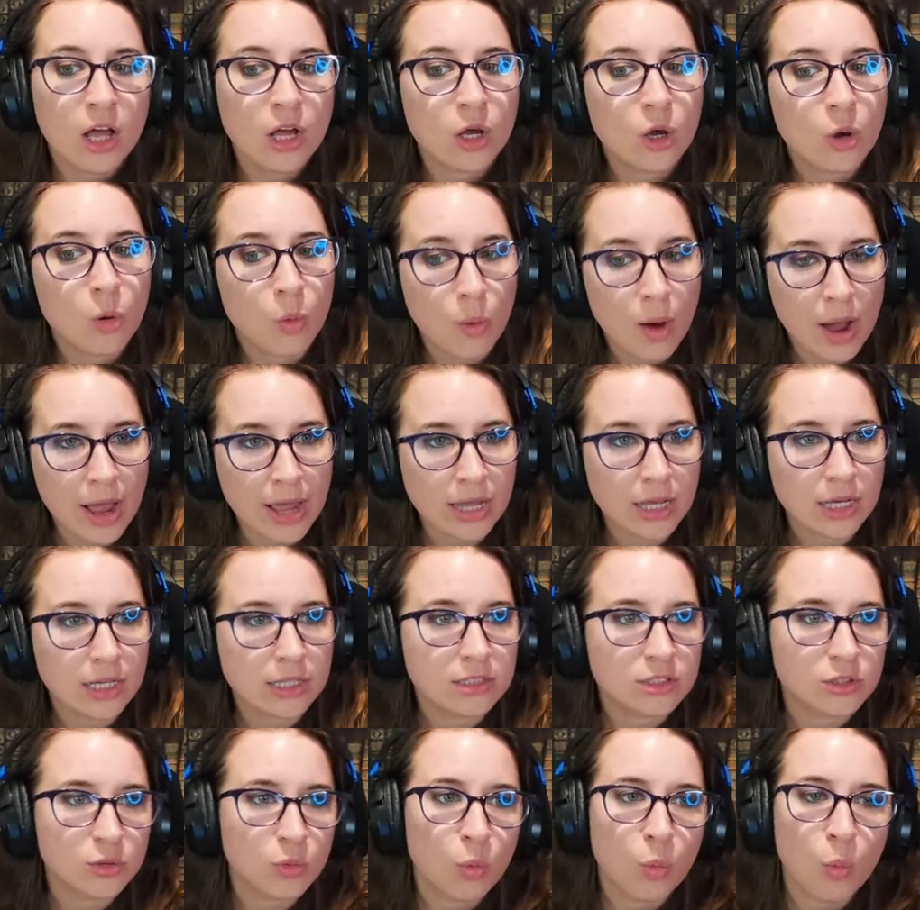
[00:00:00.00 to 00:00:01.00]

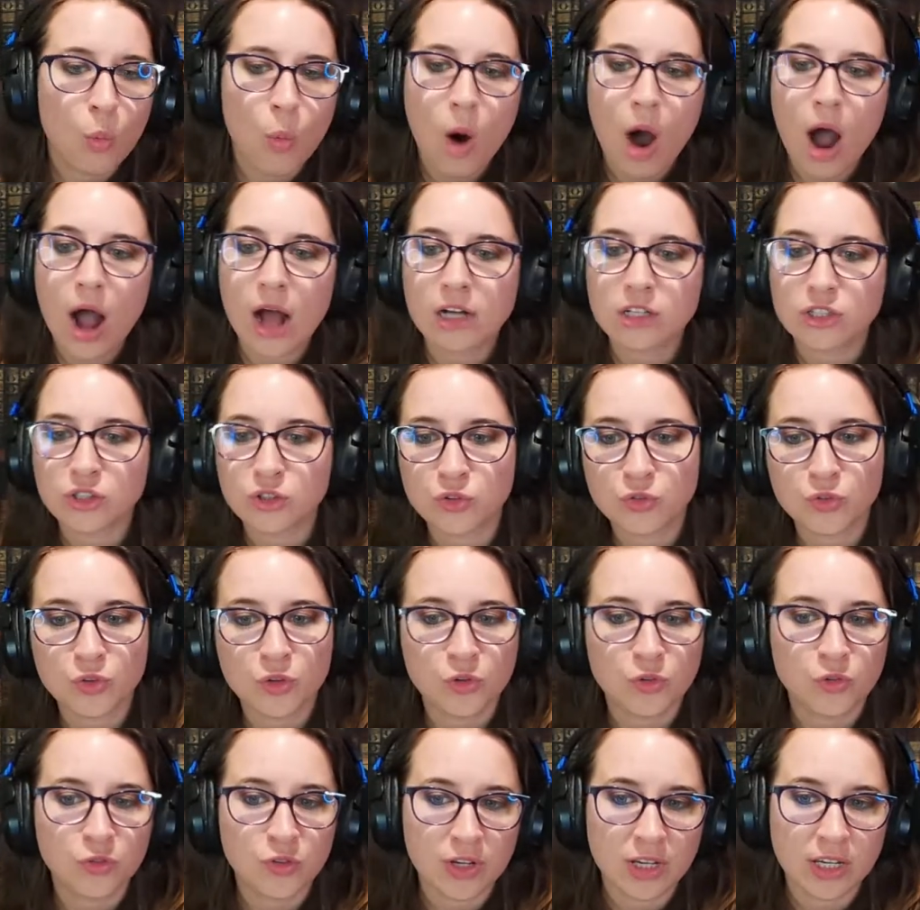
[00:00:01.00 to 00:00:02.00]
Quiet,
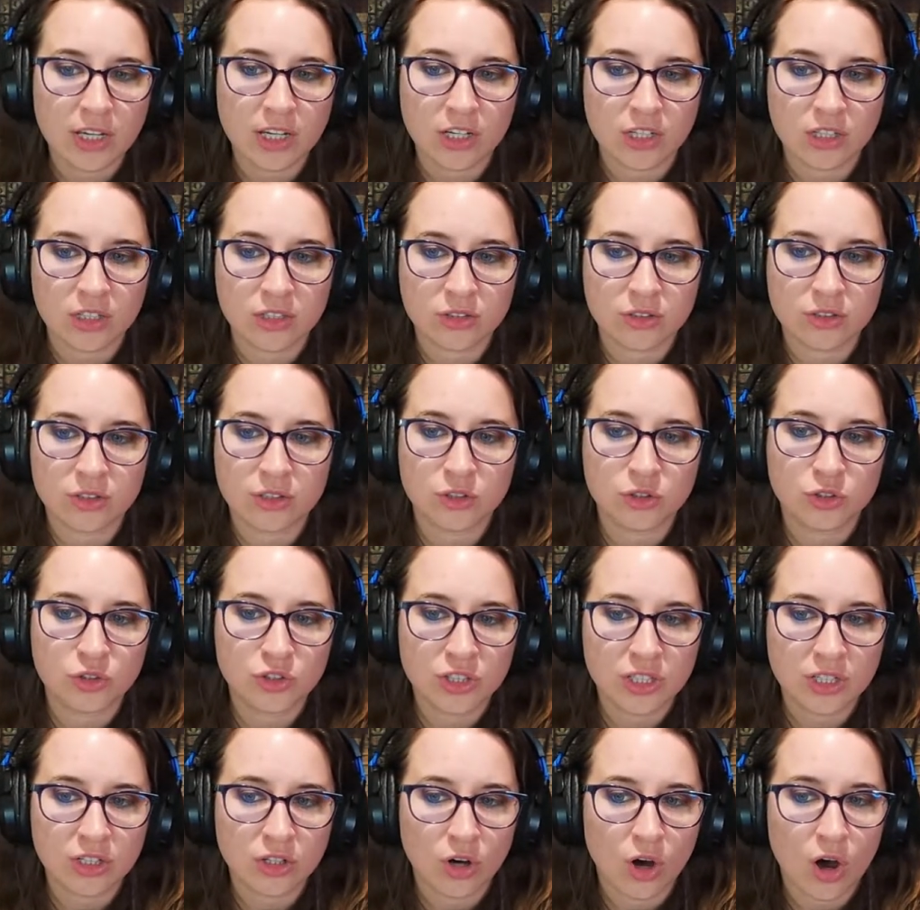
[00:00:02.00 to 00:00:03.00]
watchful figures
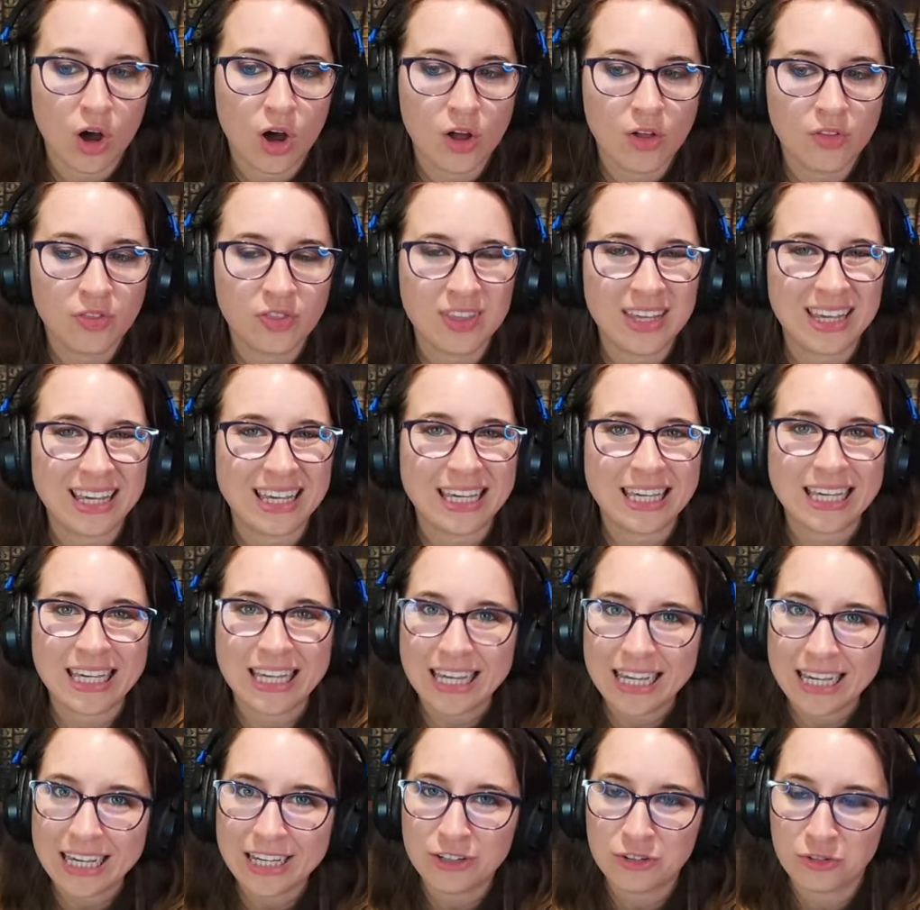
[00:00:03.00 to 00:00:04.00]
she called the
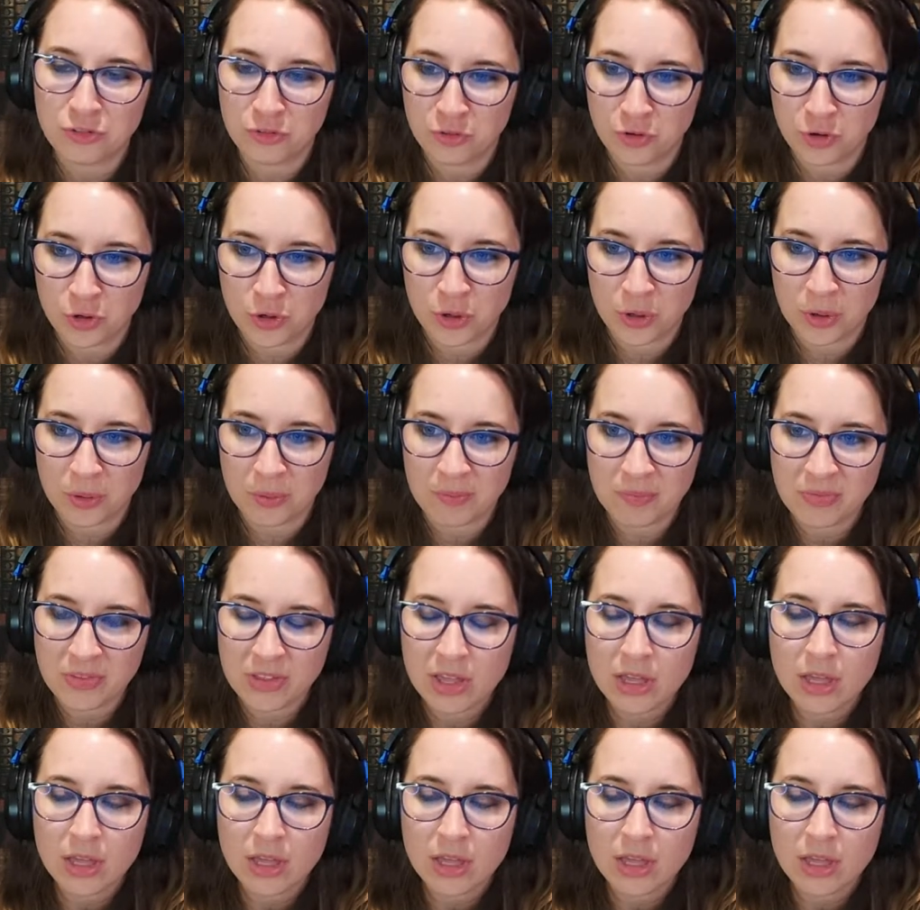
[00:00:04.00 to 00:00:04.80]
heedful,